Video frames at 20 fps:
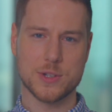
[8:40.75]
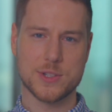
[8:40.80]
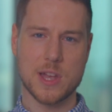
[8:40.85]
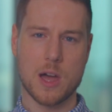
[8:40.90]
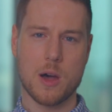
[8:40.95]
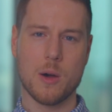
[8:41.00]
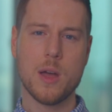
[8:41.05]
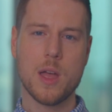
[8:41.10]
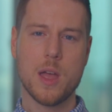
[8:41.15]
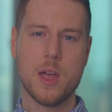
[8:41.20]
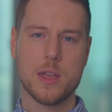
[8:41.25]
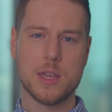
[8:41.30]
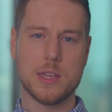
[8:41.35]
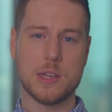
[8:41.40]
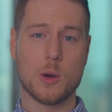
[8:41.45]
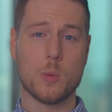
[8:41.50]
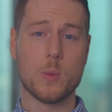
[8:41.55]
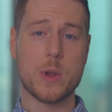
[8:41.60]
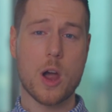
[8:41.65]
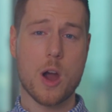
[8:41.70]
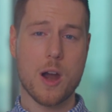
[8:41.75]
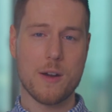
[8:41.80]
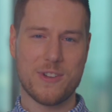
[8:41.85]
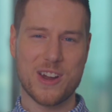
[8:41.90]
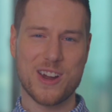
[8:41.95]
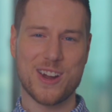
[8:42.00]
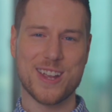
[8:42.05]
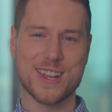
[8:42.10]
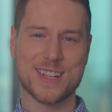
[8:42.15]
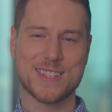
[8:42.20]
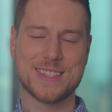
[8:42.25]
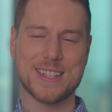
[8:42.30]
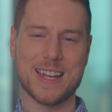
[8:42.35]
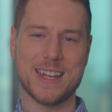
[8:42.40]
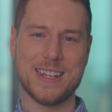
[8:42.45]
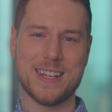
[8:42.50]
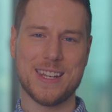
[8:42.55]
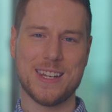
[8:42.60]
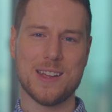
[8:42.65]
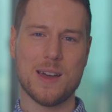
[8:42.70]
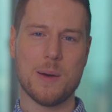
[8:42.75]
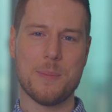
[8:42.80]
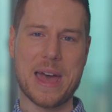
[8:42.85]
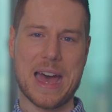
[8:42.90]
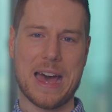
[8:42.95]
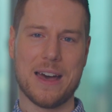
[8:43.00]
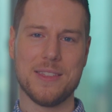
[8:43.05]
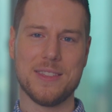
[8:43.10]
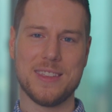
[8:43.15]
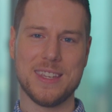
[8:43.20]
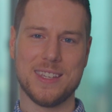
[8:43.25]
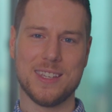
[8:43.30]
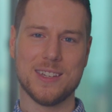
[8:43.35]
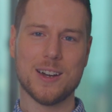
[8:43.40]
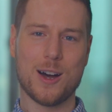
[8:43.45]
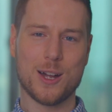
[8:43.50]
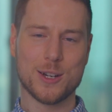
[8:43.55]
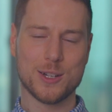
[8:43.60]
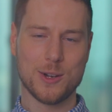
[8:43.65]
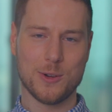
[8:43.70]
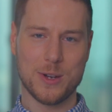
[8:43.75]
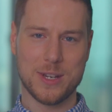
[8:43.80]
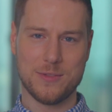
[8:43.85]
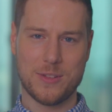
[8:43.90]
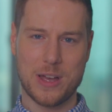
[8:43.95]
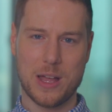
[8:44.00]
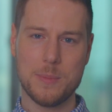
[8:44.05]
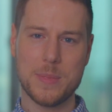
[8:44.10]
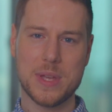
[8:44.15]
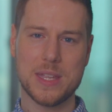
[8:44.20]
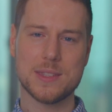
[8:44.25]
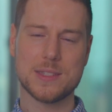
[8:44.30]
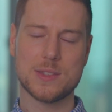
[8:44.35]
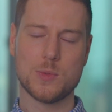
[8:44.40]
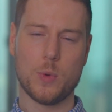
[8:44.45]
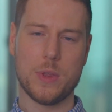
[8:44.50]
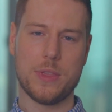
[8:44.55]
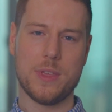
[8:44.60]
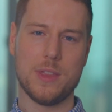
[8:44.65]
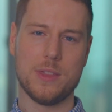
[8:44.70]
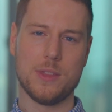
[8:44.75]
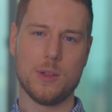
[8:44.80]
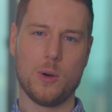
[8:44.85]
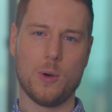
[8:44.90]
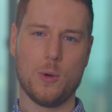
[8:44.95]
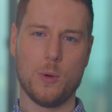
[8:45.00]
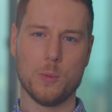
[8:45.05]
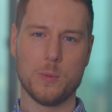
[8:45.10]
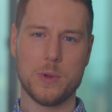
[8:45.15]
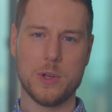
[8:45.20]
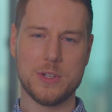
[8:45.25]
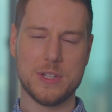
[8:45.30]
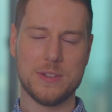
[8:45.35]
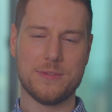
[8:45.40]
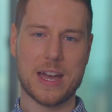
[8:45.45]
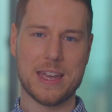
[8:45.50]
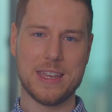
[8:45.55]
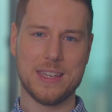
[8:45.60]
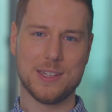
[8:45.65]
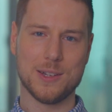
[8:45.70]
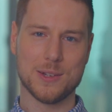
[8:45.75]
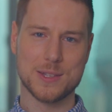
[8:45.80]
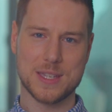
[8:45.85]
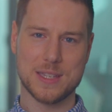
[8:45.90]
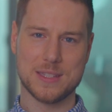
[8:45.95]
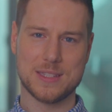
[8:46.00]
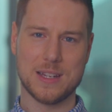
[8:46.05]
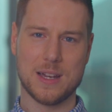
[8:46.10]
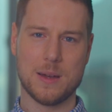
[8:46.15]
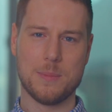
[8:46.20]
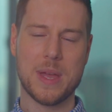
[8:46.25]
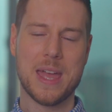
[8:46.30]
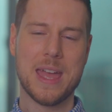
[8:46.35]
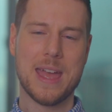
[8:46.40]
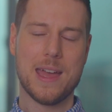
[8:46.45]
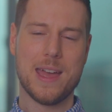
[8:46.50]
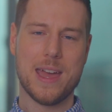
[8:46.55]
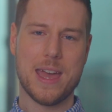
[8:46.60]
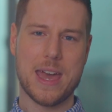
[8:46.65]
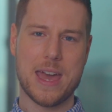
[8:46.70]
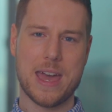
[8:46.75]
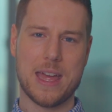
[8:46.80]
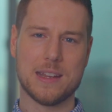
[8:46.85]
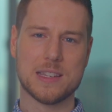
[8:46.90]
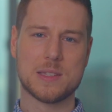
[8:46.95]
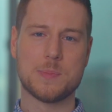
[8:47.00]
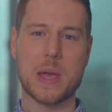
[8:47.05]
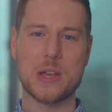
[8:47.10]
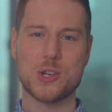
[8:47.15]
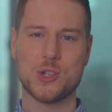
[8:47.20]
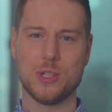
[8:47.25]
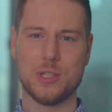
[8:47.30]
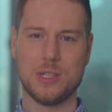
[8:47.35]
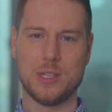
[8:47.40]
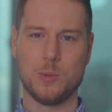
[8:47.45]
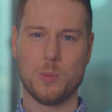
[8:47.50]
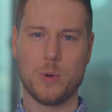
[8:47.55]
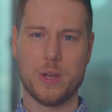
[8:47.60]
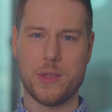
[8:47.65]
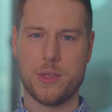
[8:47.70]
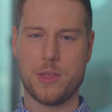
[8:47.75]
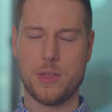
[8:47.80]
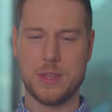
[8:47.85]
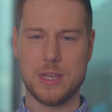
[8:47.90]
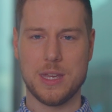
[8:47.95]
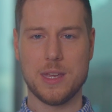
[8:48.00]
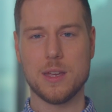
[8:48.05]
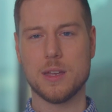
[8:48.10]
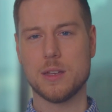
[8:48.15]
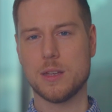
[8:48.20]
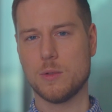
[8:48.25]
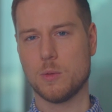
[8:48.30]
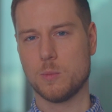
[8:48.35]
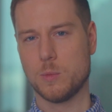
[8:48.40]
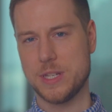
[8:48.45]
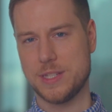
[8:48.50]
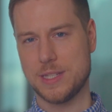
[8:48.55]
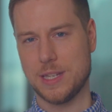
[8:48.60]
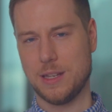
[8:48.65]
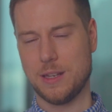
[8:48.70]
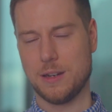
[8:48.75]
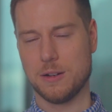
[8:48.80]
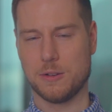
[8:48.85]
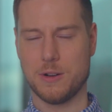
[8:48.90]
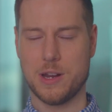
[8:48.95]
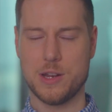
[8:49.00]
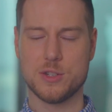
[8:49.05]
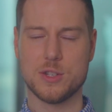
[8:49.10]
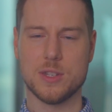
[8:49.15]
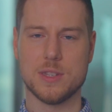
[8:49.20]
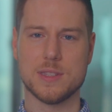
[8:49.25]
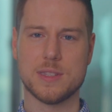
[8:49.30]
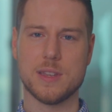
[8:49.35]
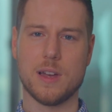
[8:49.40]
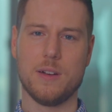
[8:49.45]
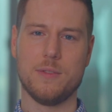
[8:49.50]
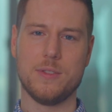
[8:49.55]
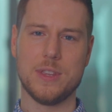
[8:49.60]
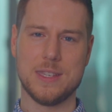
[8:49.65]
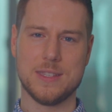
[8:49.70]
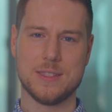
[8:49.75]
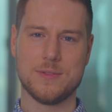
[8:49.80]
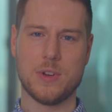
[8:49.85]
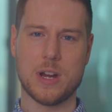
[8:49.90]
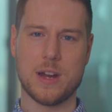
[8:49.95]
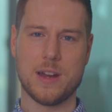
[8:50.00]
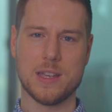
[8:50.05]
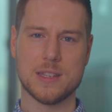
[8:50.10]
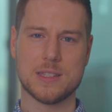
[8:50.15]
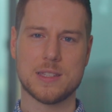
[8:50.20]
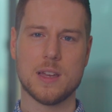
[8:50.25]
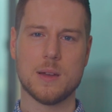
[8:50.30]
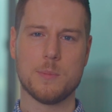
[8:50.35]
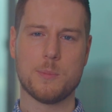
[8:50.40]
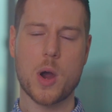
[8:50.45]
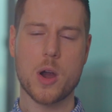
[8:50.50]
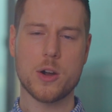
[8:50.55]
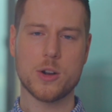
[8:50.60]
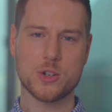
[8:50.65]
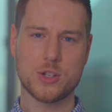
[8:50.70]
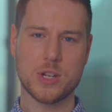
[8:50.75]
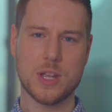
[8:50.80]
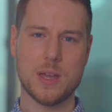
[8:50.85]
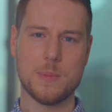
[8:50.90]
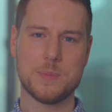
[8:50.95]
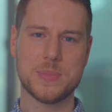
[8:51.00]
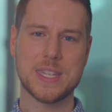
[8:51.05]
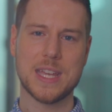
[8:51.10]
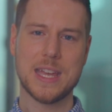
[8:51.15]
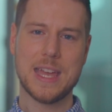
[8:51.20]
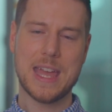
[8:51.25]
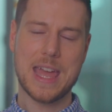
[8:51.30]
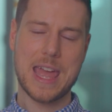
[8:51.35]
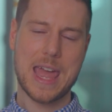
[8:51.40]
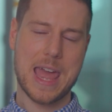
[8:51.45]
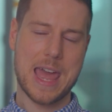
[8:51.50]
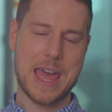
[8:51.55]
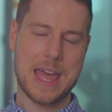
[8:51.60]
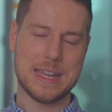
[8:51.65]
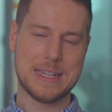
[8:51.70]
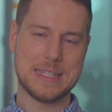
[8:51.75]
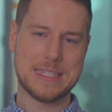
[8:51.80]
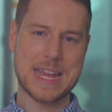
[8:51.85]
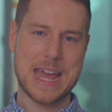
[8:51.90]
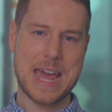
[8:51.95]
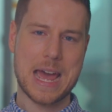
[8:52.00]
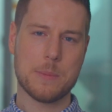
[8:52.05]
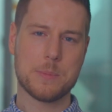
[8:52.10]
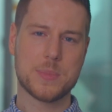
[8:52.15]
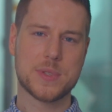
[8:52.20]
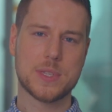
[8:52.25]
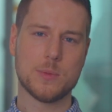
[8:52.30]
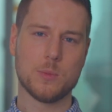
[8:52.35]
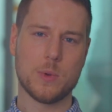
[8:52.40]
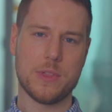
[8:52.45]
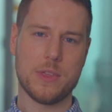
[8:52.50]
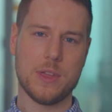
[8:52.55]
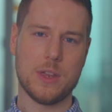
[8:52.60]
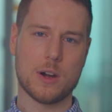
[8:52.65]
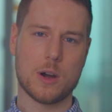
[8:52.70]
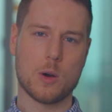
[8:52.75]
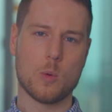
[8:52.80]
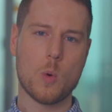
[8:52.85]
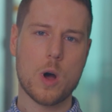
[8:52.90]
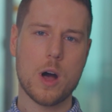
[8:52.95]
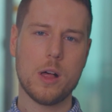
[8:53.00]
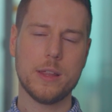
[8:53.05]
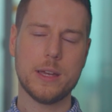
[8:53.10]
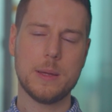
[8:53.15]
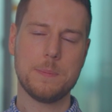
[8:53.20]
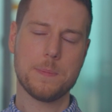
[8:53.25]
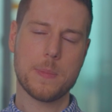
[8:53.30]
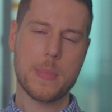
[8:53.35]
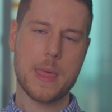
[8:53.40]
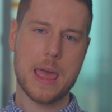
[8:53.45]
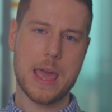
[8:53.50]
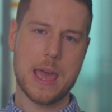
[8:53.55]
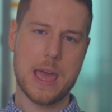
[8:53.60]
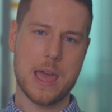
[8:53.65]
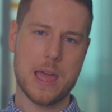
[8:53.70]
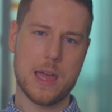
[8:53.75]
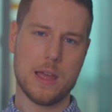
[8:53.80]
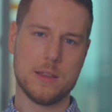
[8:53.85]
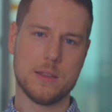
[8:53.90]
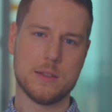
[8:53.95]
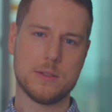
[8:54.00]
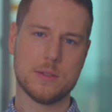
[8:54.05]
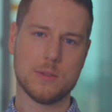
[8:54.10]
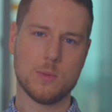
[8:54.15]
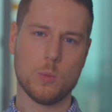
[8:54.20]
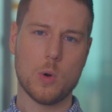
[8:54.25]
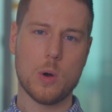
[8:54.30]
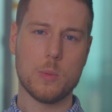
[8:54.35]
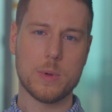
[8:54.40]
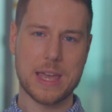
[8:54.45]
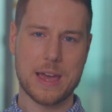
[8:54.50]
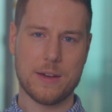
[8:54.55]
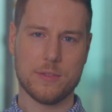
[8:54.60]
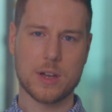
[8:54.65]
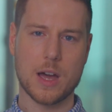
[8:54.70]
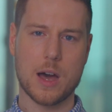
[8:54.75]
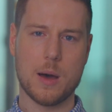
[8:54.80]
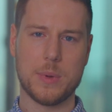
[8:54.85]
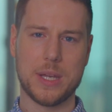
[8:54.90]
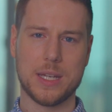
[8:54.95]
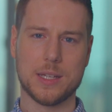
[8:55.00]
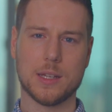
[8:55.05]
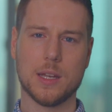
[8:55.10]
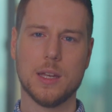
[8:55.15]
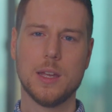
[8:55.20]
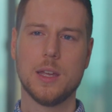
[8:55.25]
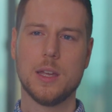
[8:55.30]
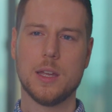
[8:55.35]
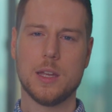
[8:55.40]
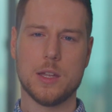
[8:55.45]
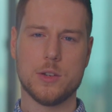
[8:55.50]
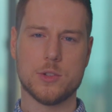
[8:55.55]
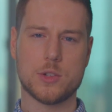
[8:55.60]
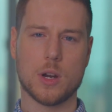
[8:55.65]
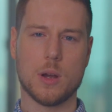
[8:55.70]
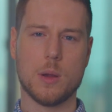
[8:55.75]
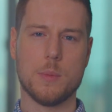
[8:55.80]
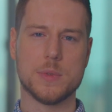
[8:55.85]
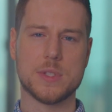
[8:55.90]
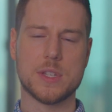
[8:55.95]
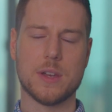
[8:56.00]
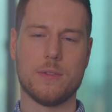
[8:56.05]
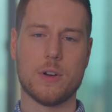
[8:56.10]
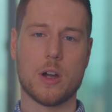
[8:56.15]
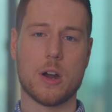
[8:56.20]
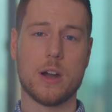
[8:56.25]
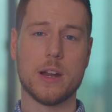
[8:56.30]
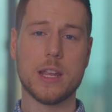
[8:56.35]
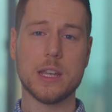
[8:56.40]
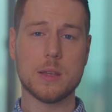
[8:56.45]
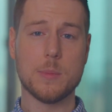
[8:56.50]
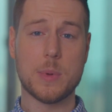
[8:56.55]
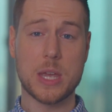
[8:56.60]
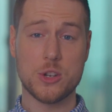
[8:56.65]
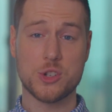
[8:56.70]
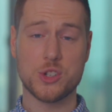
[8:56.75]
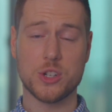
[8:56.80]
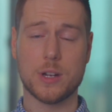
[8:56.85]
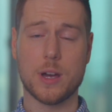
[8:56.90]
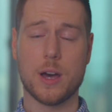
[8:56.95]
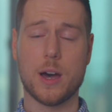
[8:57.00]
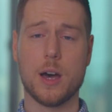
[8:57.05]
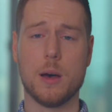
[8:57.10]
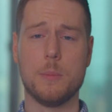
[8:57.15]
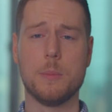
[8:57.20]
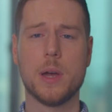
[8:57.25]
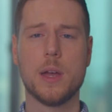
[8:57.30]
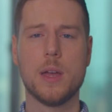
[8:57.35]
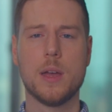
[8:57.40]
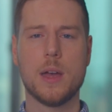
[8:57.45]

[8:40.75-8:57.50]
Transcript: So, we are very excited about the ongoing developments within the whole RioDeFi ecosystem, and especially with the recent integrations of these various partnerships and Dapps within our wallet, and what we have coming in terms of our incubation hub.